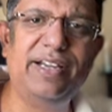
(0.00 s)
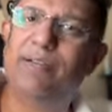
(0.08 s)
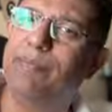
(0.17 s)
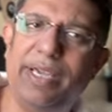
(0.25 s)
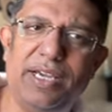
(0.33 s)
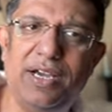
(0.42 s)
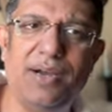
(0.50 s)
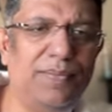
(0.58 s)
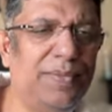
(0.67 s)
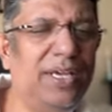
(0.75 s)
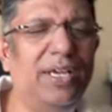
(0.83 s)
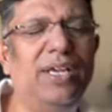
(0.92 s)
and make
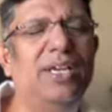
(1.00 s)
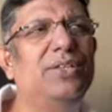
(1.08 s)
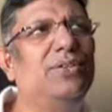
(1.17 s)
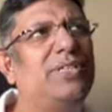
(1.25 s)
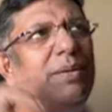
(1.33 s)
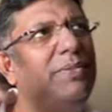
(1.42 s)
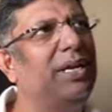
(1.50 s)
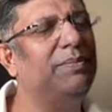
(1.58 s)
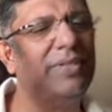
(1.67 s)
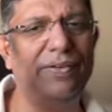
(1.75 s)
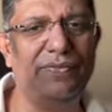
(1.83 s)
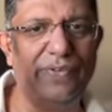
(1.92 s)
up. So
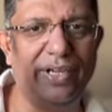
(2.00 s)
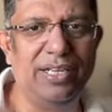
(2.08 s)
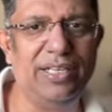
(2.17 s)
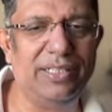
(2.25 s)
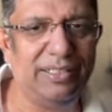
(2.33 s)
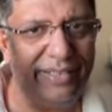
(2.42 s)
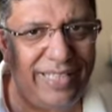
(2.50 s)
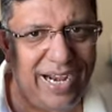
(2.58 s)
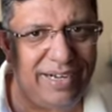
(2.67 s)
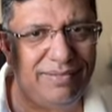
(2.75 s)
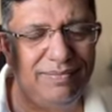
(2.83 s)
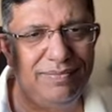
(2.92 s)
sometimes I feel
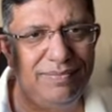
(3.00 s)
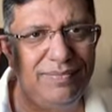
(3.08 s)
that